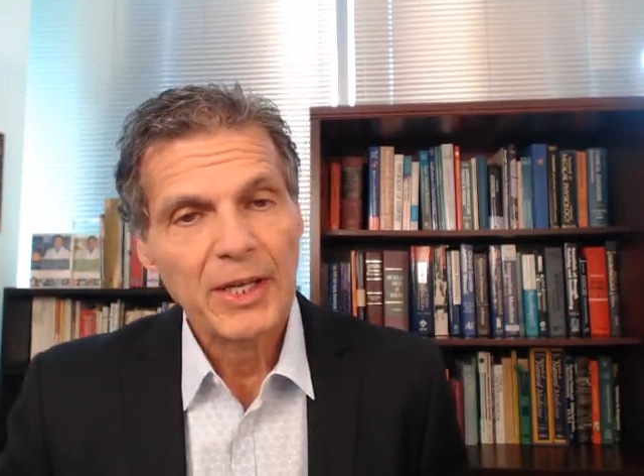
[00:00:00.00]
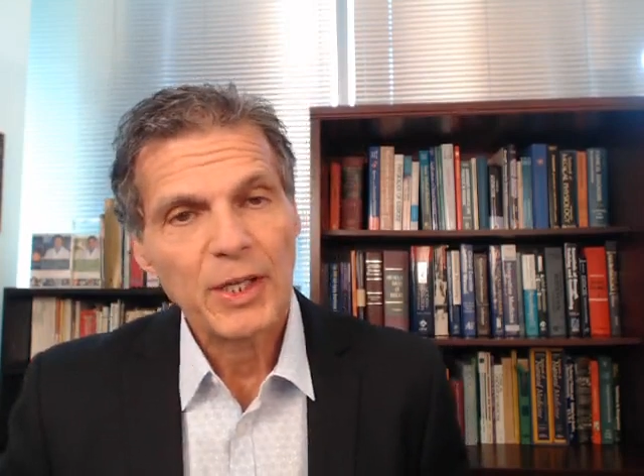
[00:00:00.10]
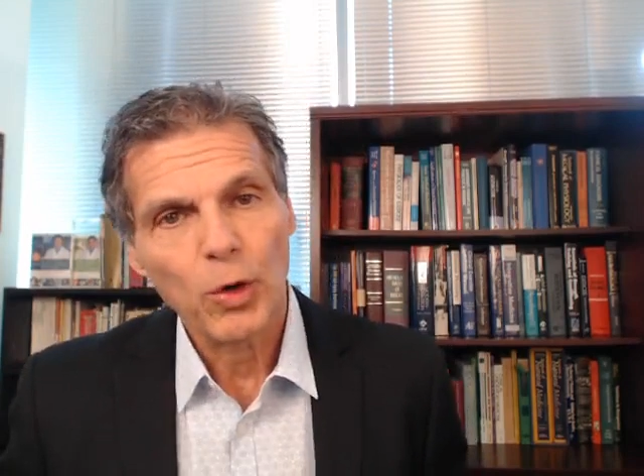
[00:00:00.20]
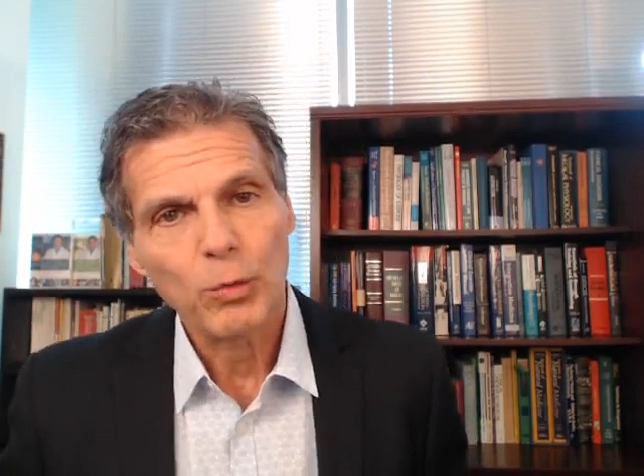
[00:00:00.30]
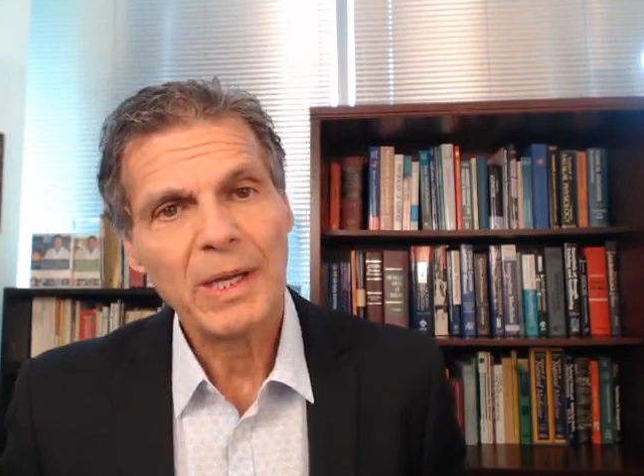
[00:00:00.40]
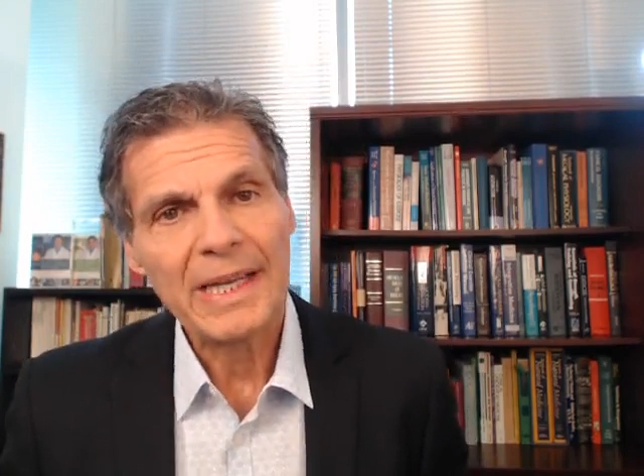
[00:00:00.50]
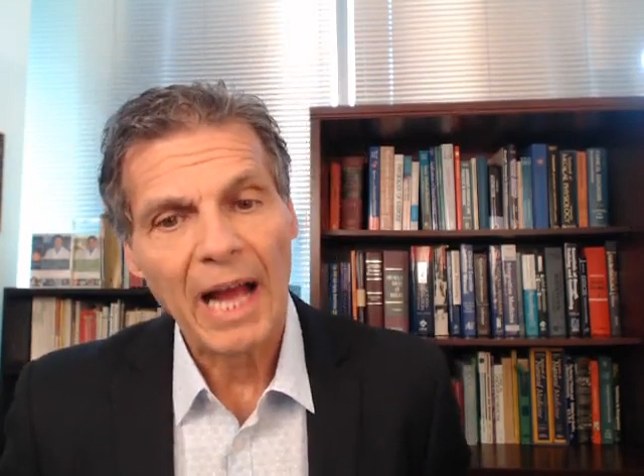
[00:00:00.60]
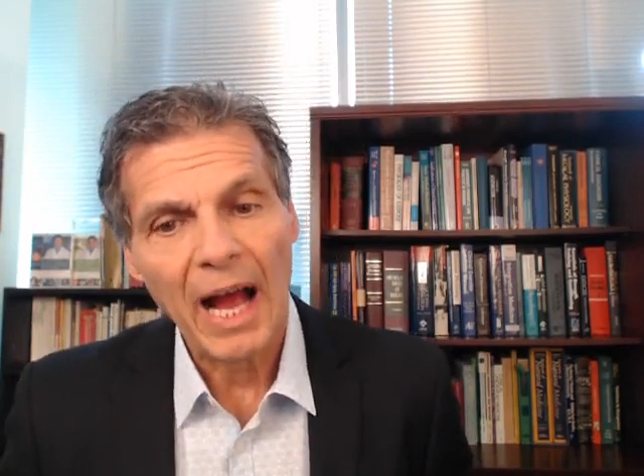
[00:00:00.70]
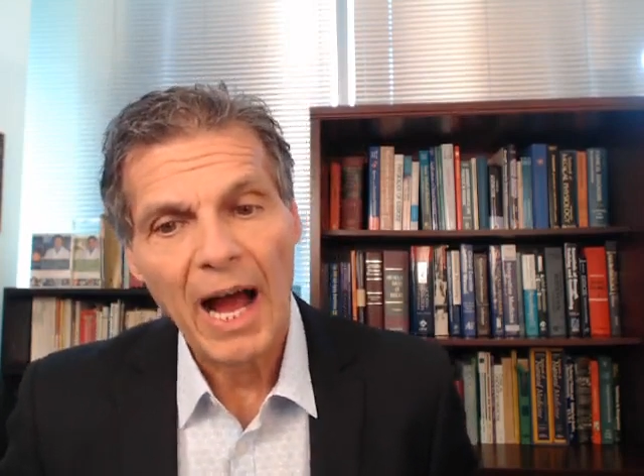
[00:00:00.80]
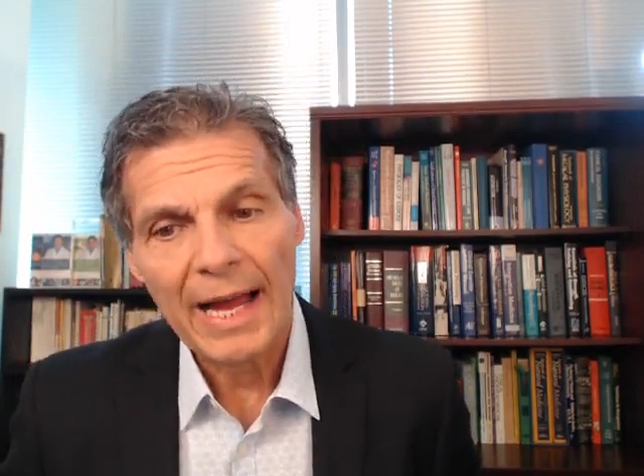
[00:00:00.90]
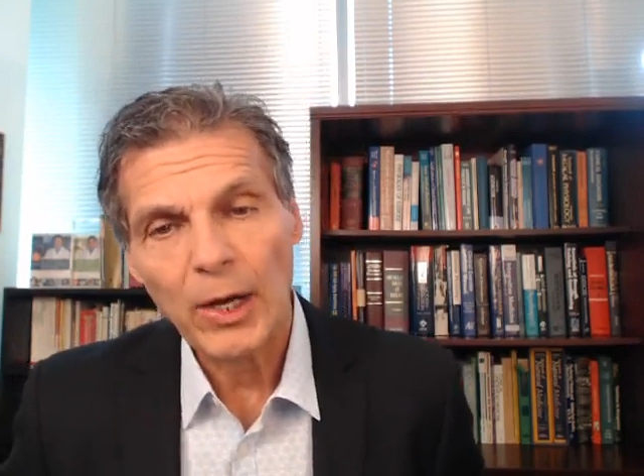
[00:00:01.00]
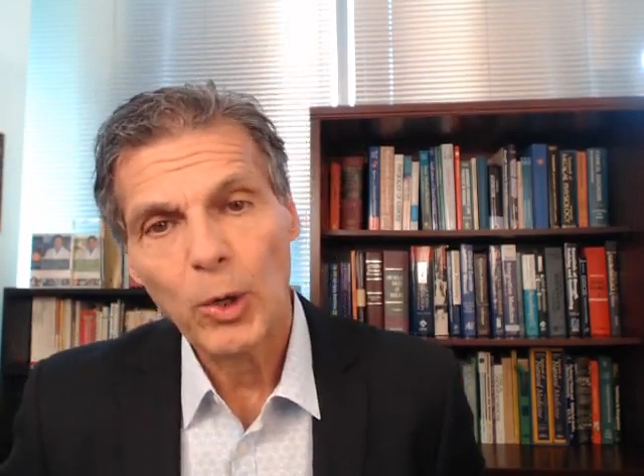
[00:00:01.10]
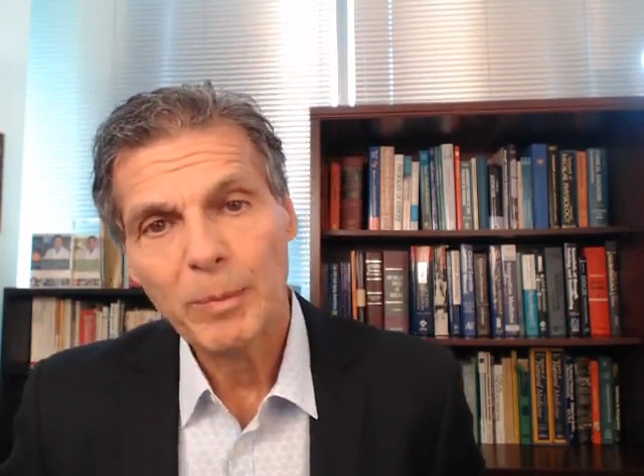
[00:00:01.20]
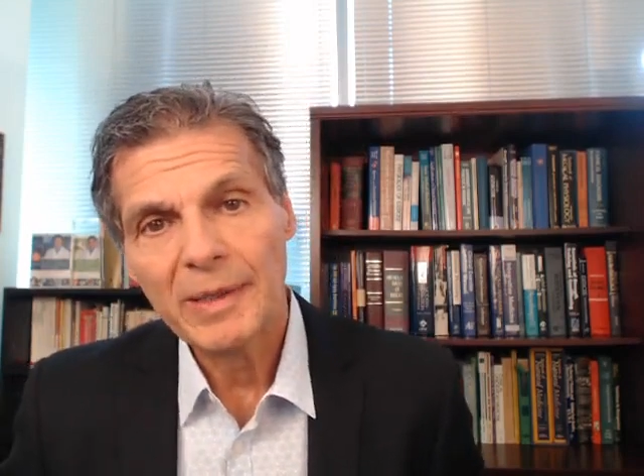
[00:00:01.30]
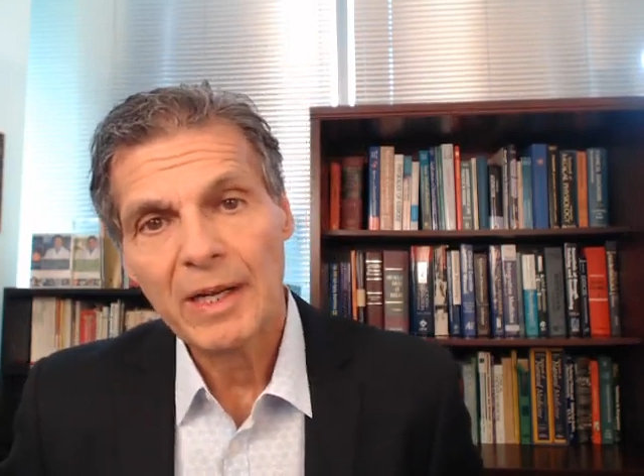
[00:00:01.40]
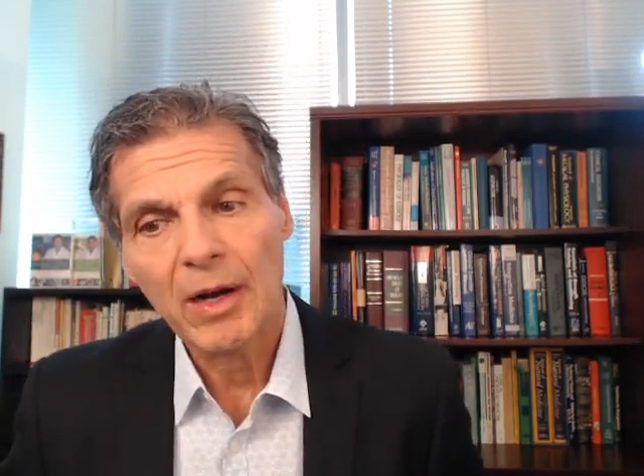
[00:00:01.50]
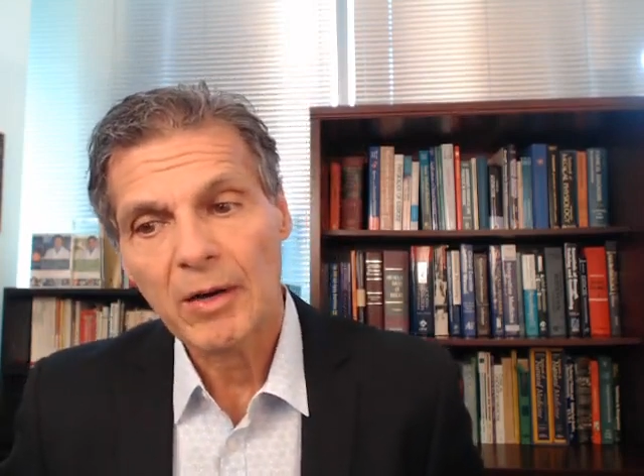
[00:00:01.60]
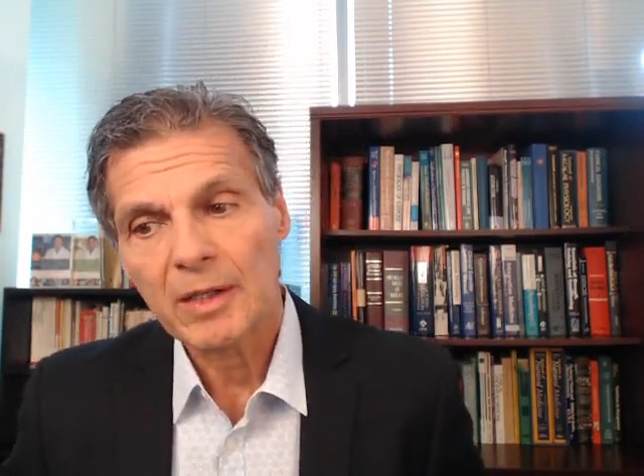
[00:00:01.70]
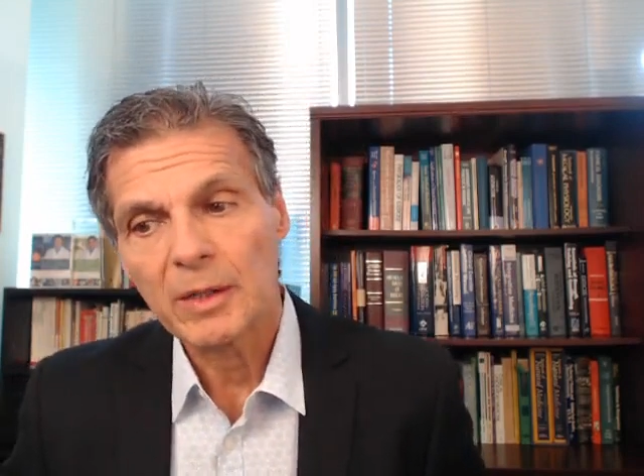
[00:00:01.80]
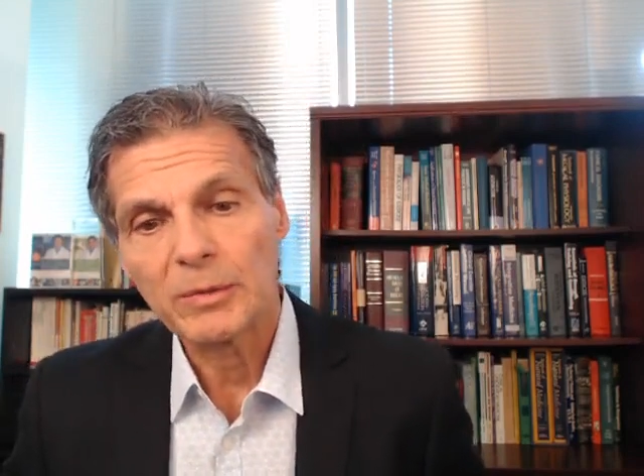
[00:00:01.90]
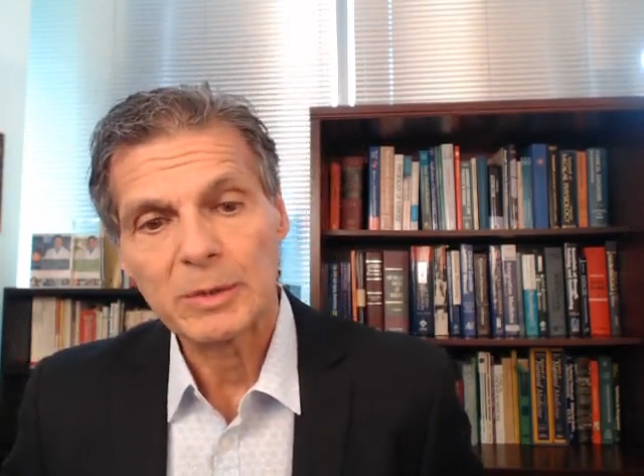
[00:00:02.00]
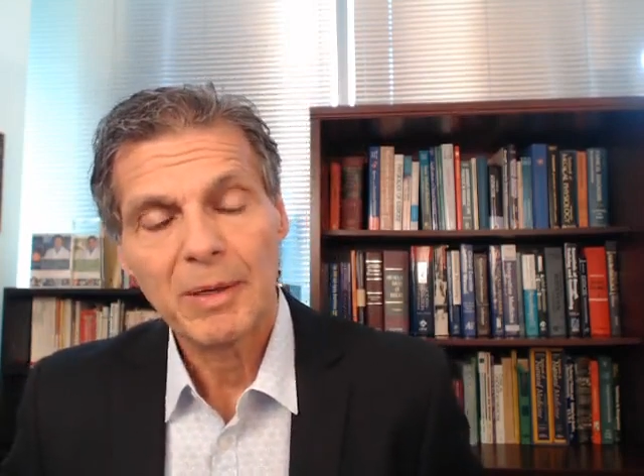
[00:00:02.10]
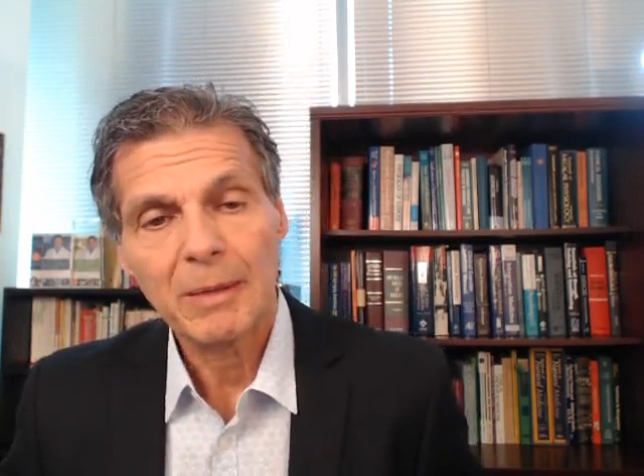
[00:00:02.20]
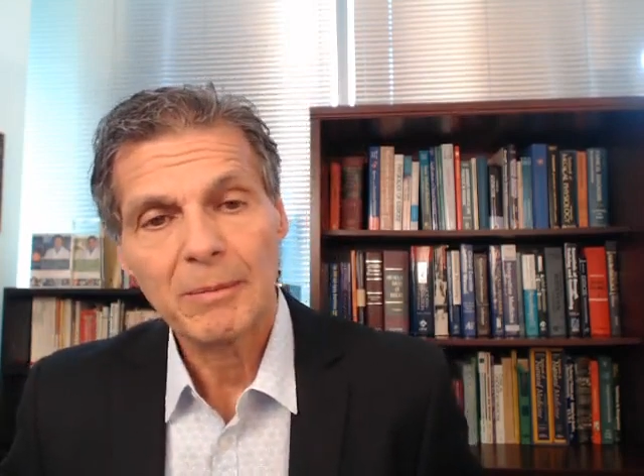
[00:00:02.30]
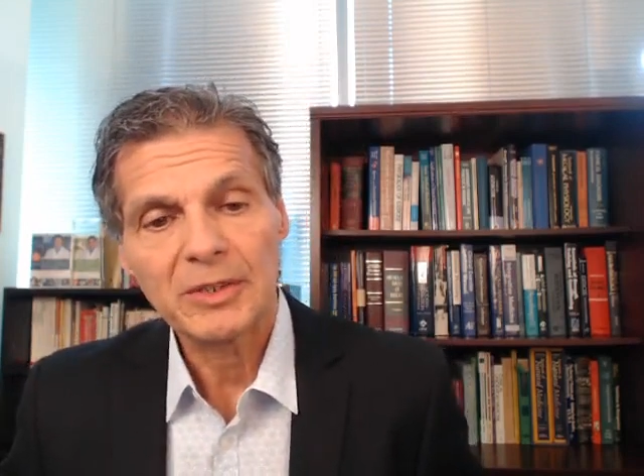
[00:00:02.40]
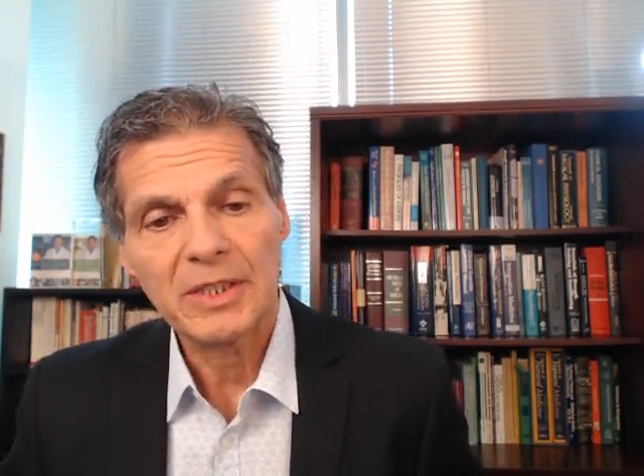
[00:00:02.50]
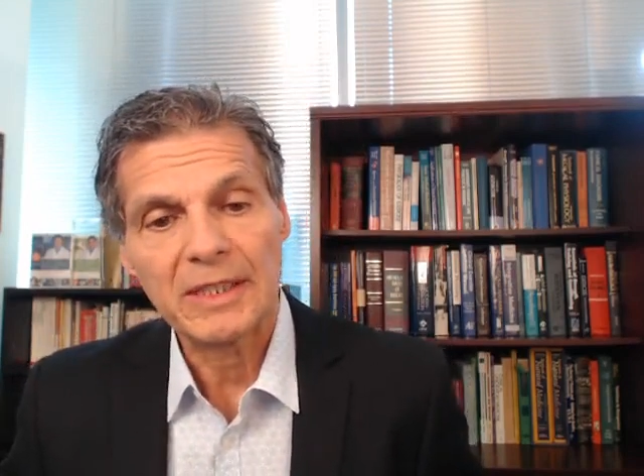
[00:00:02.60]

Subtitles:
A really eye-opening article was published